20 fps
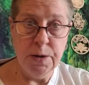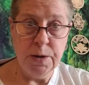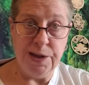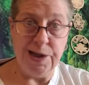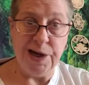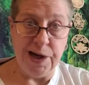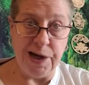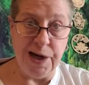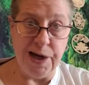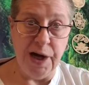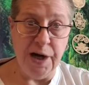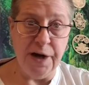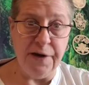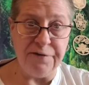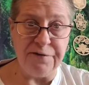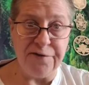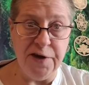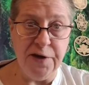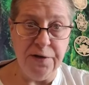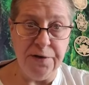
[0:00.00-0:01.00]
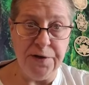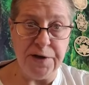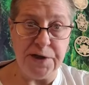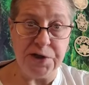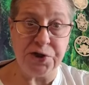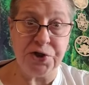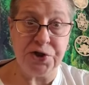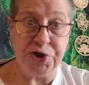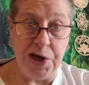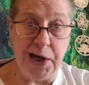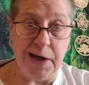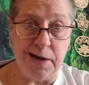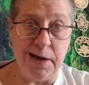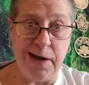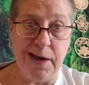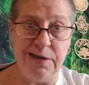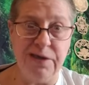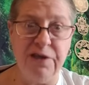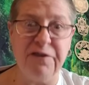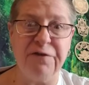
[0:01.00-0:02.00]
you gotta feel the shit
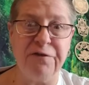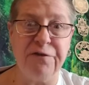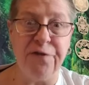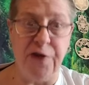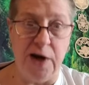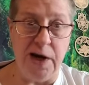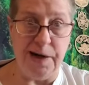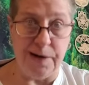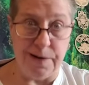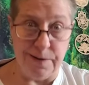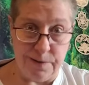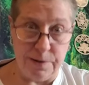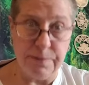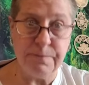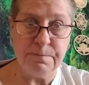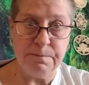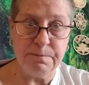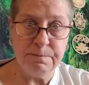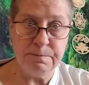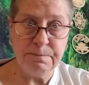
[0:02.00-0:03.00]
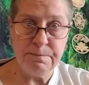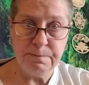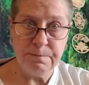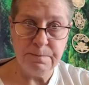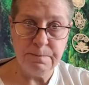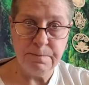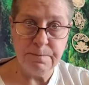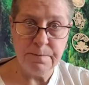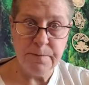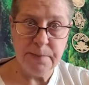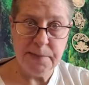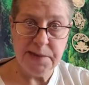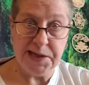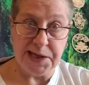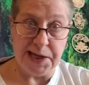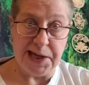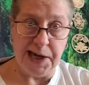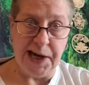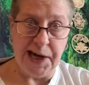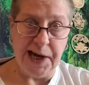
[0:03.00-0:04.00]
and the fire to
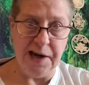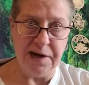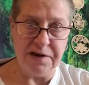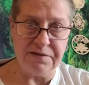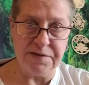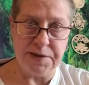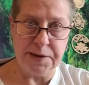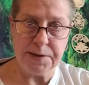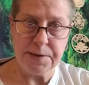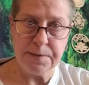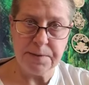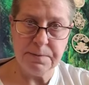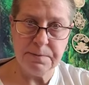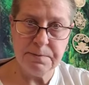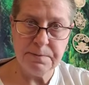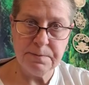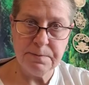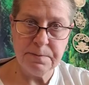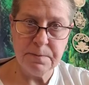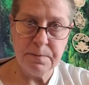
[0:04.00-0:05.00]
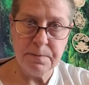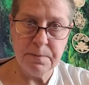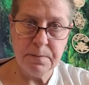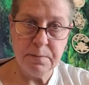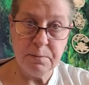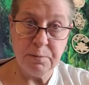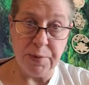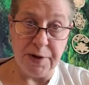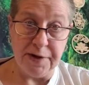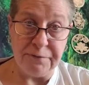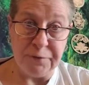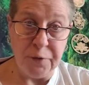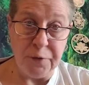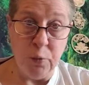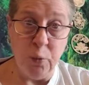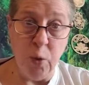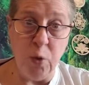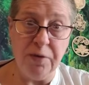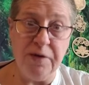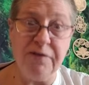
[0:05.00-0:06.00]
get out of it. But if you
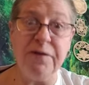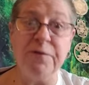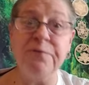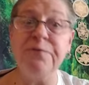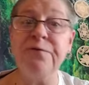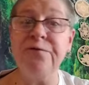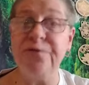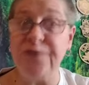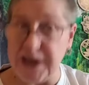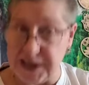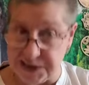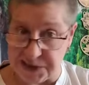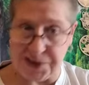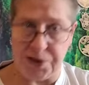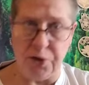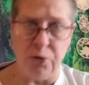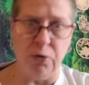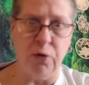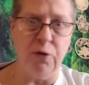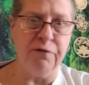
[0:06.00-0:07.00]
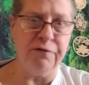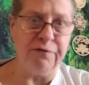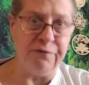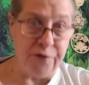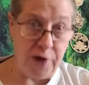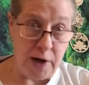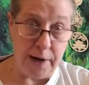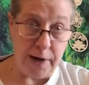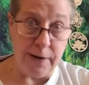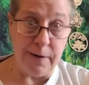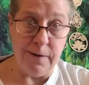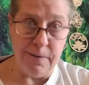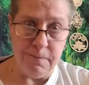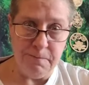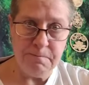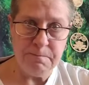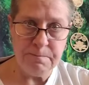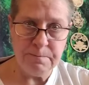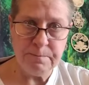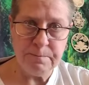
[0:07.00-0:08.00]
won't even face your own
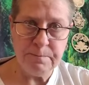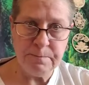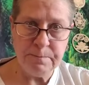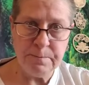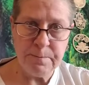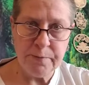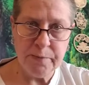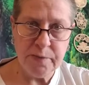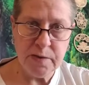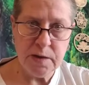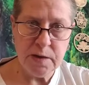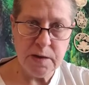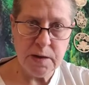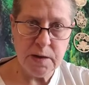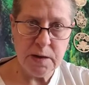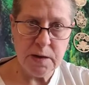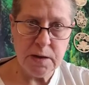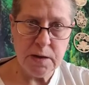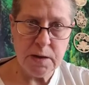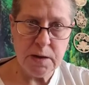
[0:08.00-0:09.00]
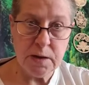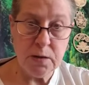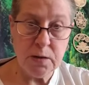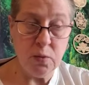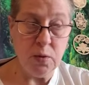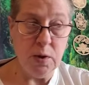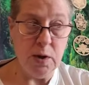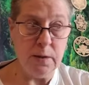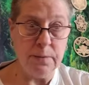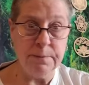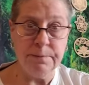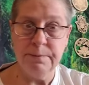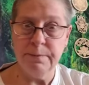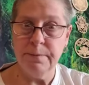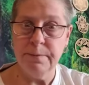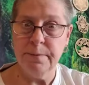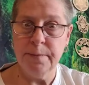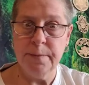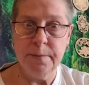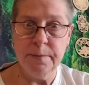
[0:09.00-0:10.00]
fire, well,
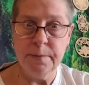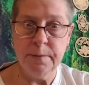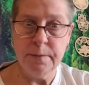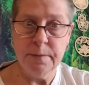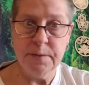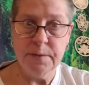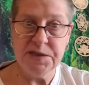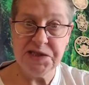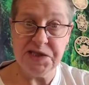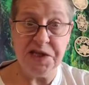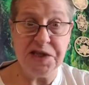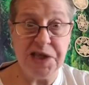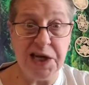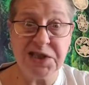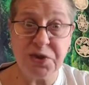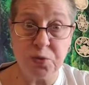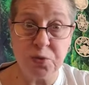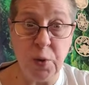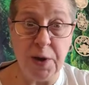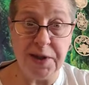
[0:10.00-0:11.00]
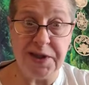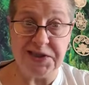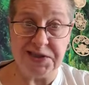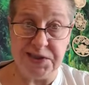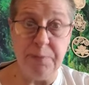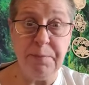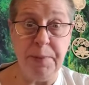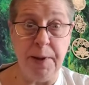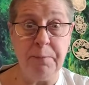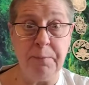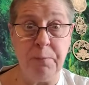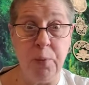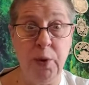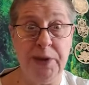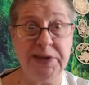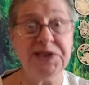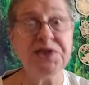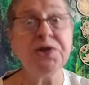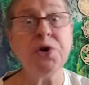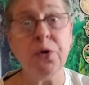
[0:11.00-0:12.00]
see, that's why the tipping
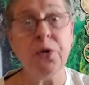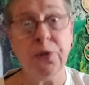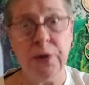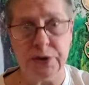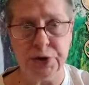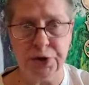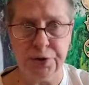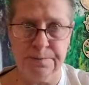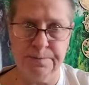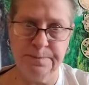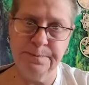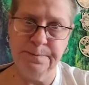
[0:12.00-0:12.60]
point is courage.